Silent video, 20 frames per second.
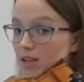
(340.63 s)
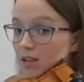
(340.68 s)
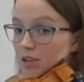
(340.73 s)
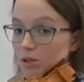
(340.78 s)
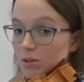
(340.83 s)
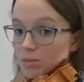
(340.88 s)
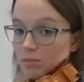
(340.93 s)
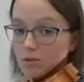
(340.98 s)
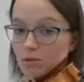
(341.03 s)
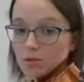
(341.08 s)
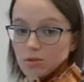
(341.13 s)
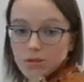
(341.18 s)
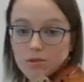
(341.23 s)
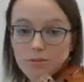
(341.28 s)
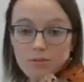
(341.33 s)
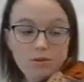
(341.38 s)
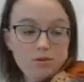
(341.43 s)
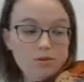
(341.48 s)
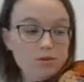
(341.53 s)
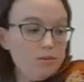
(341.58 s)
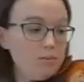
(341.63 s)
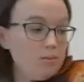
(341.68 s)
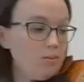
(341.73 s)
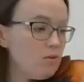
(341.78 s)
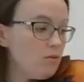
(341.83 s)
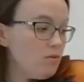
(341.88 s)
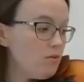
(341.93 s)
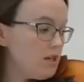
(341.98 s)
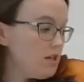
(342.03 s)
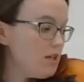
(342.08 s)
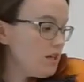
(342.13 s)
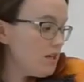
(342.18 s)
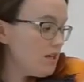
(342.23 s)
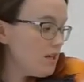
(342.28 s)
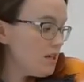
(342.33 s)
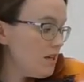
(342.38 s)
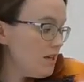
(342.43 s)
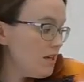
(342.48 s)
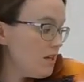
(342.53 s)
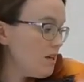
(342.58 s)
You're moving, moving,
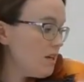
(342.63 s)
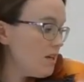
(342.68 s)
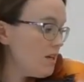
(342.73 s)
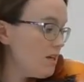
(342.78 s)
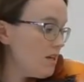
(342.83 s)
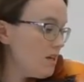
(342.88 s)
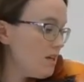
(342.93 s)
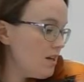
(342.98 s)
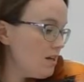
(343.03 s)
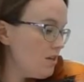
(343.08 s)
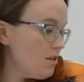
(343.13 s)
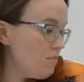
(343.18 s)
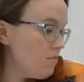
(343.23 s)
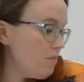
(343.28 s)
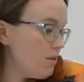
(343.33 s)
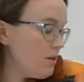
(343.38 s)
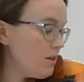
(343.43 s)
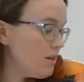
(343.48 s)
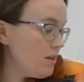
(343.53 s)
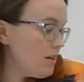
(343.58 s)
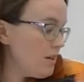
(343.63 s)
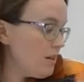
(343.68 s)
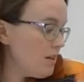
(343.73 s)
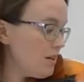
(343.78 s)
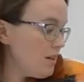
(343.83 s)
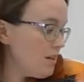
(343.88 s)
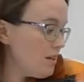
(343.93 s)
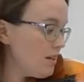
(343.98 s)
moving, and you park it,